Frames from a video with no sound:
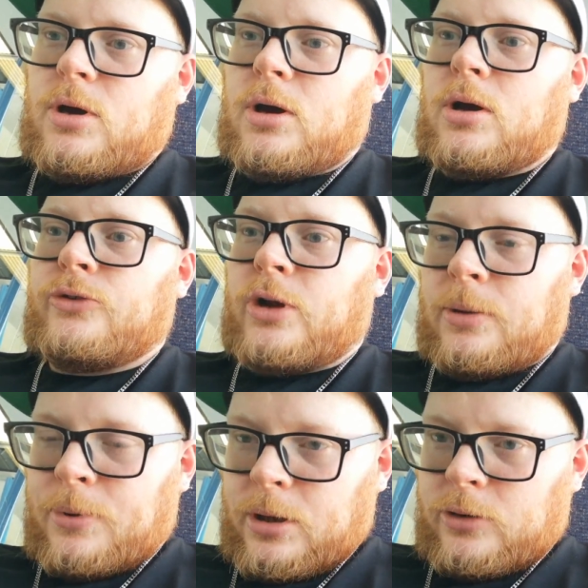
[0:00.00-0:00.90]
Uh,
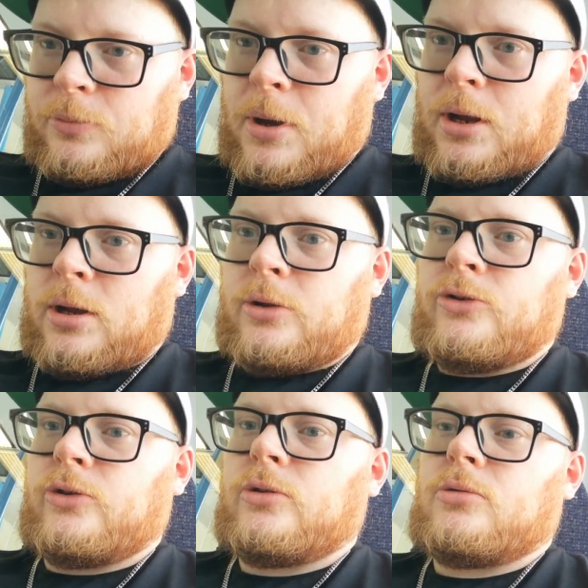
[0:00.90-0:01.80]
JP's Pet
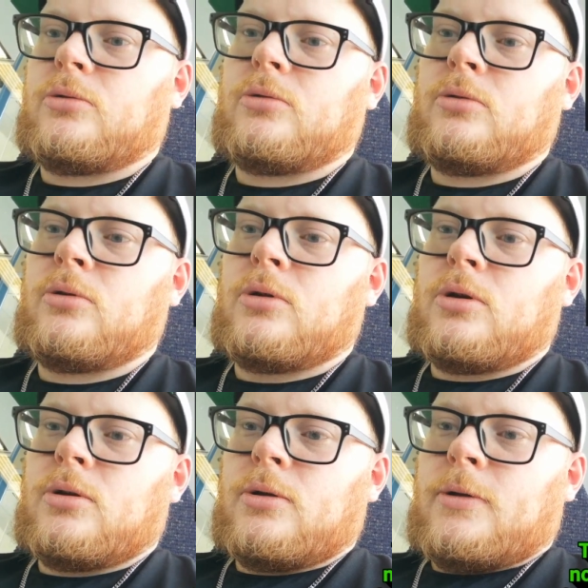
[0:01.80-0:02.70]
Nation.
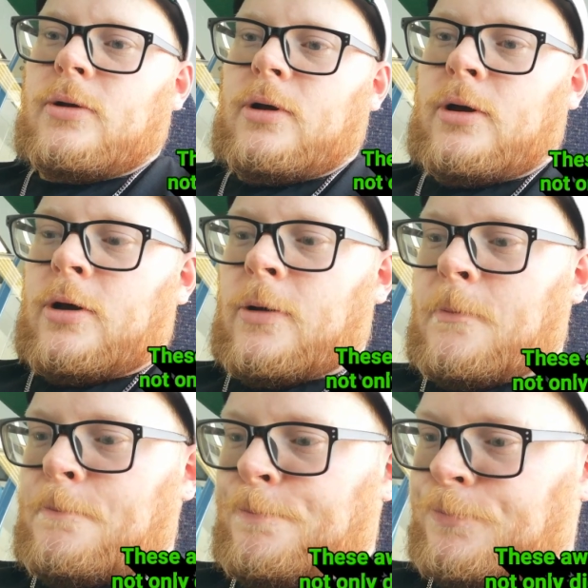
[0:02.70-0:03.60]

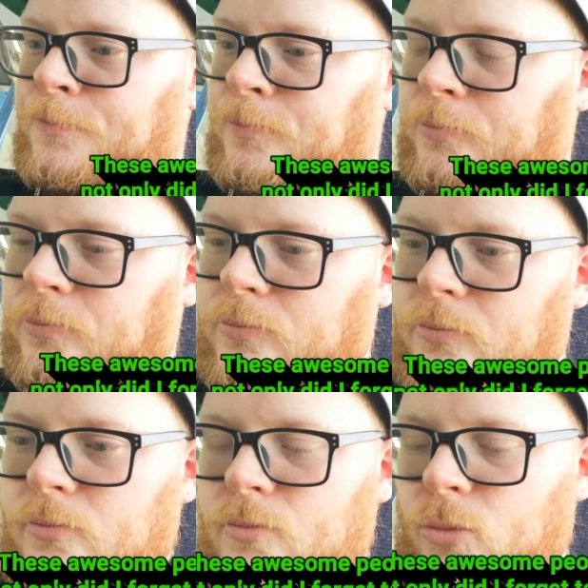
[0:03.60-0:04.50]
Um,
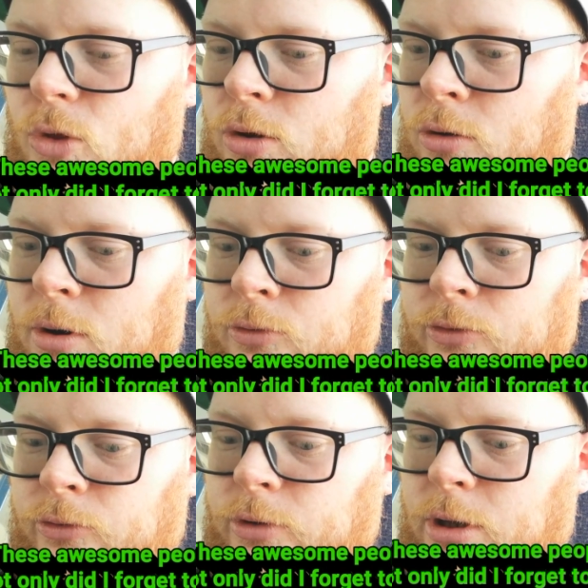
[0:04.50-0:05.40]
who
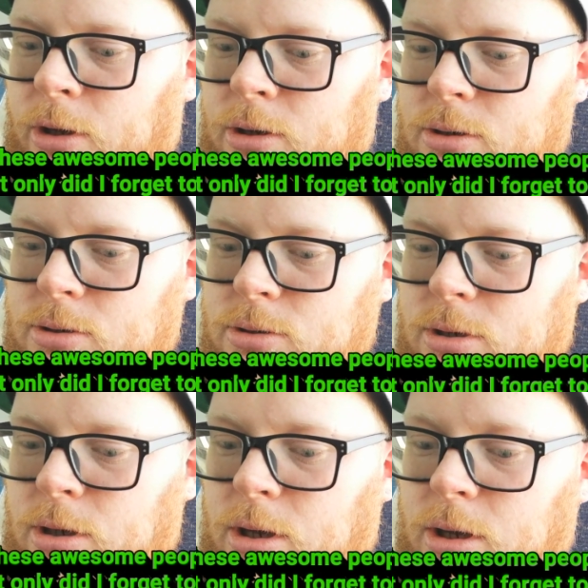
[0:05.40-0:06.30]
else is there?
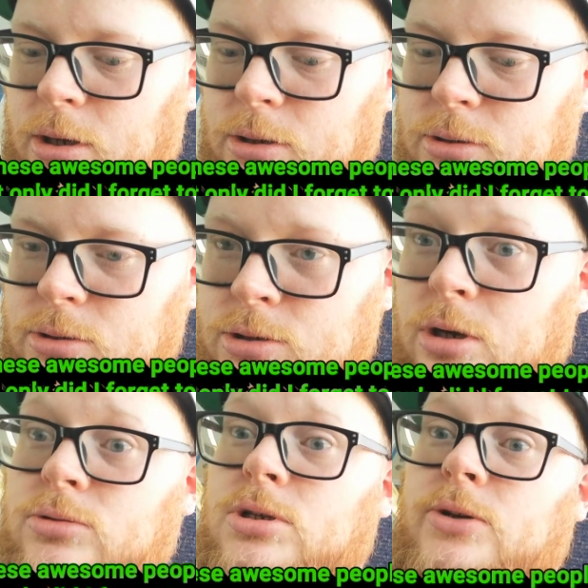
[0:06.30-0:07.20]
Uh,
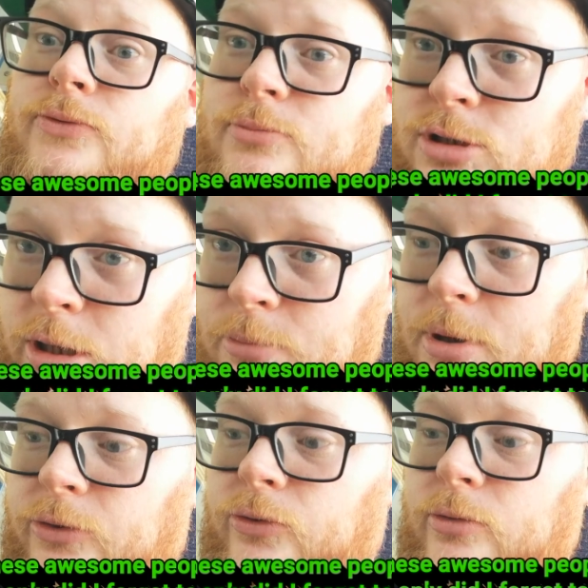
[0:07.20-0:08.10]
Chelsea from Sticky
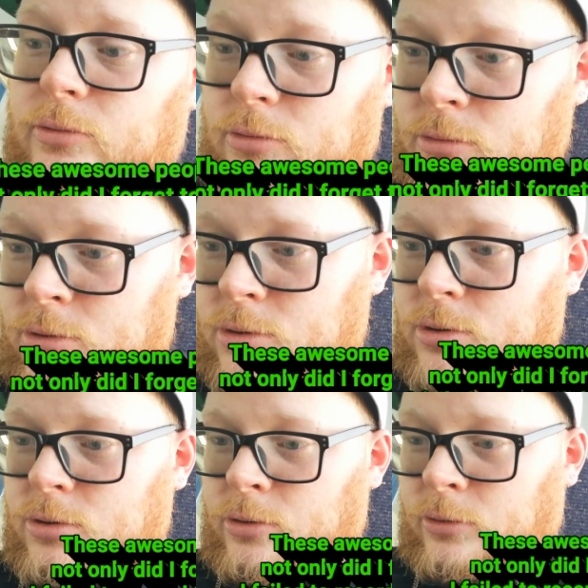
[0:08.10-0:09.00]
Mix.
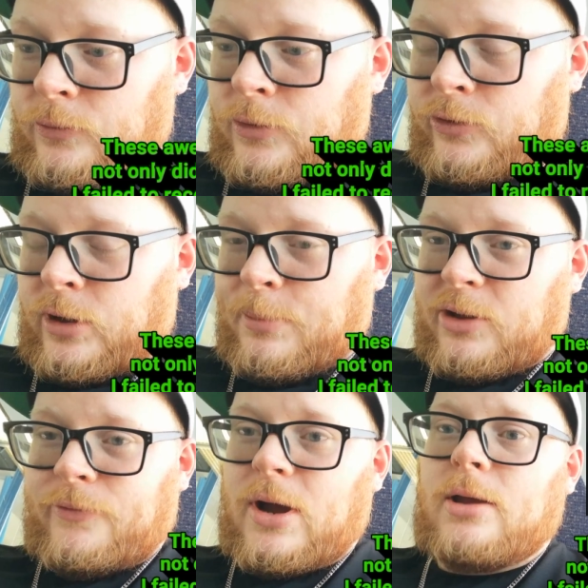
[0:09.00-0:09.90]
You know, Sticky
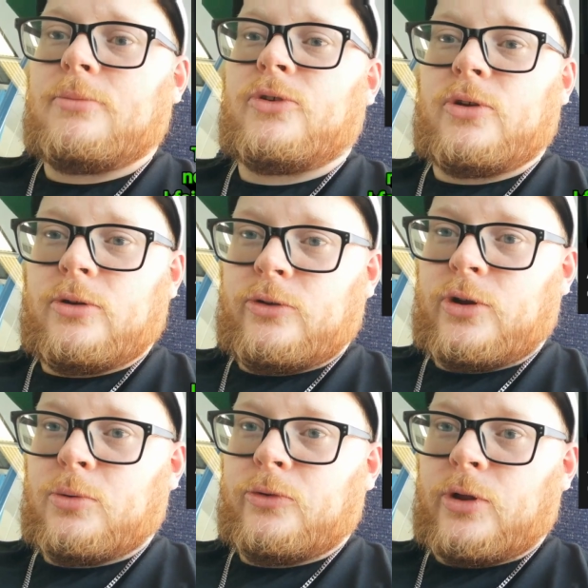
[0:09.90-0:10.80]
Mix fame. She
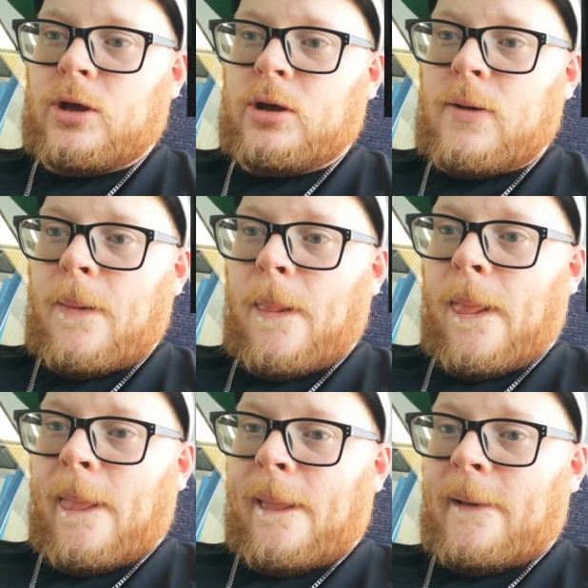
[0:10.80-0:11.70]
she was there.
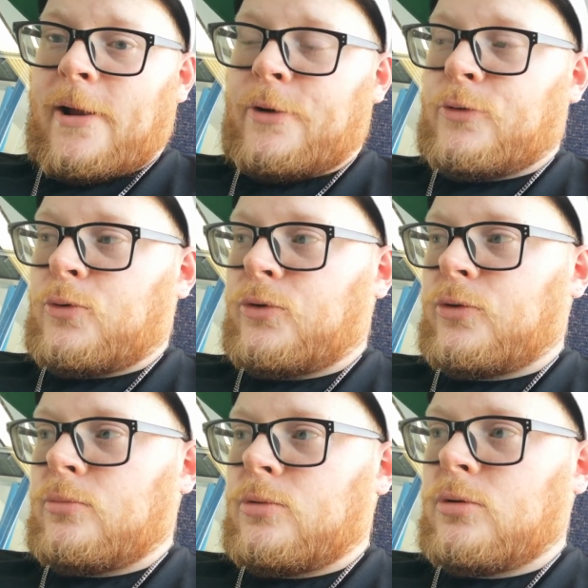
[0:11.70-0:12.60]
That was
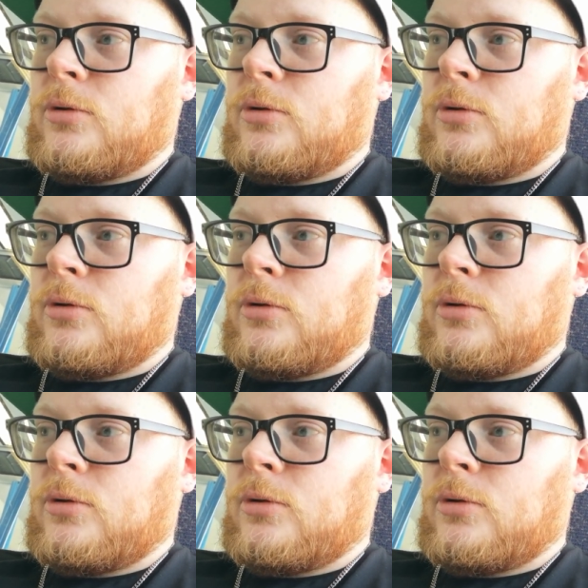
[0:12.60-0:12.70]
awesome.